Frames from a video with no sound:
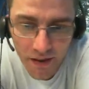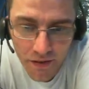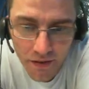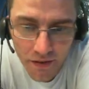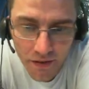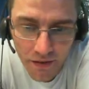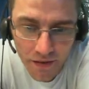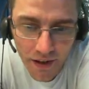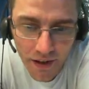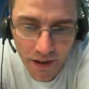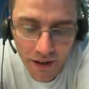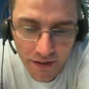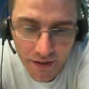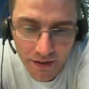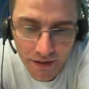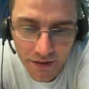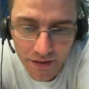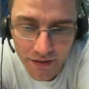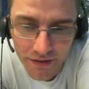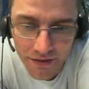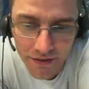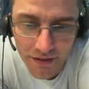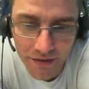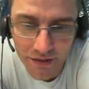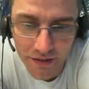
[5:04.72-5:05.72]

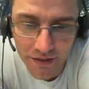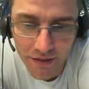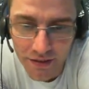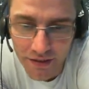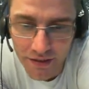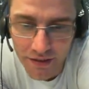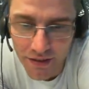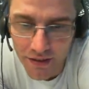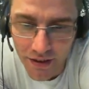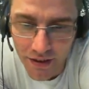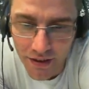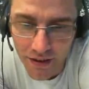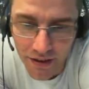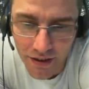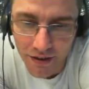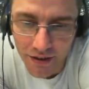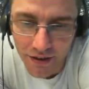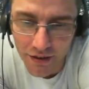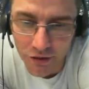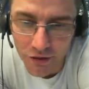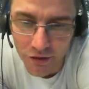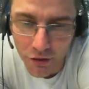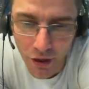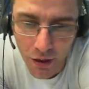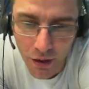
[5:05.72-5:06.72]
then
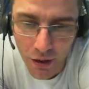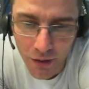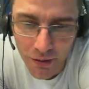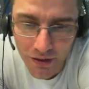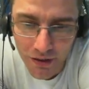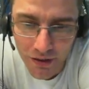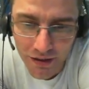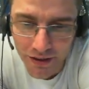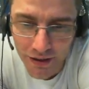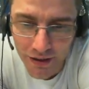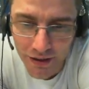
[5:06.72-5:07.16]
no.